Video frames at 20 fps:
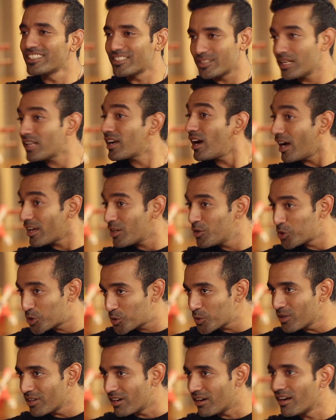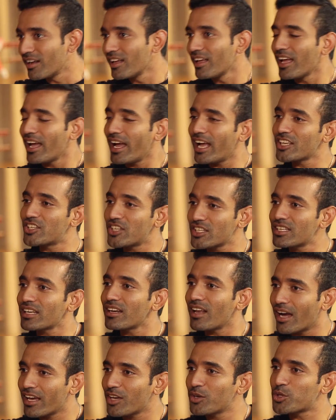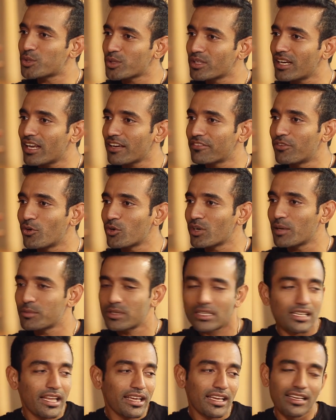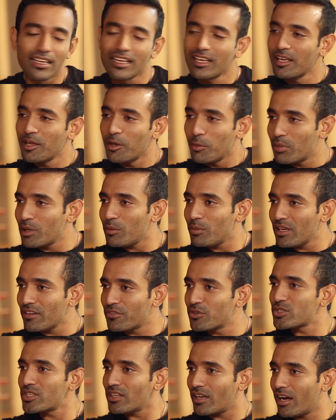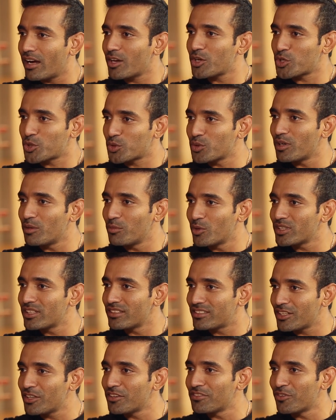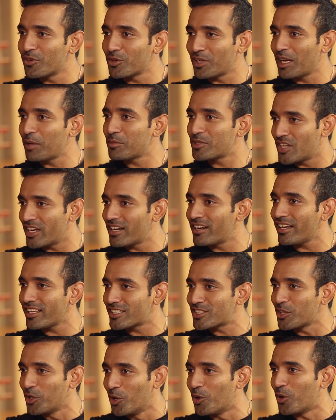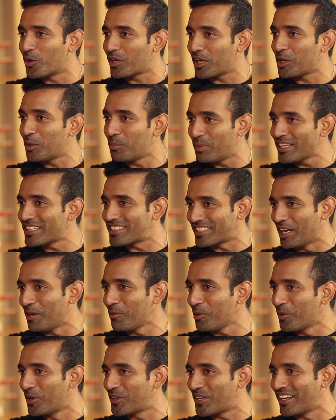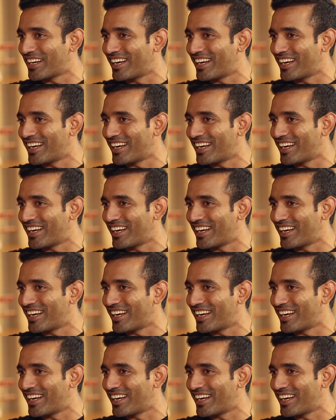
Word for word: She's like, "Are you sure?" And she said, "Are you sure?" like four times. I was like baby, if you say, are you sure more than three or four times, generally it's a no. Can you please tell me what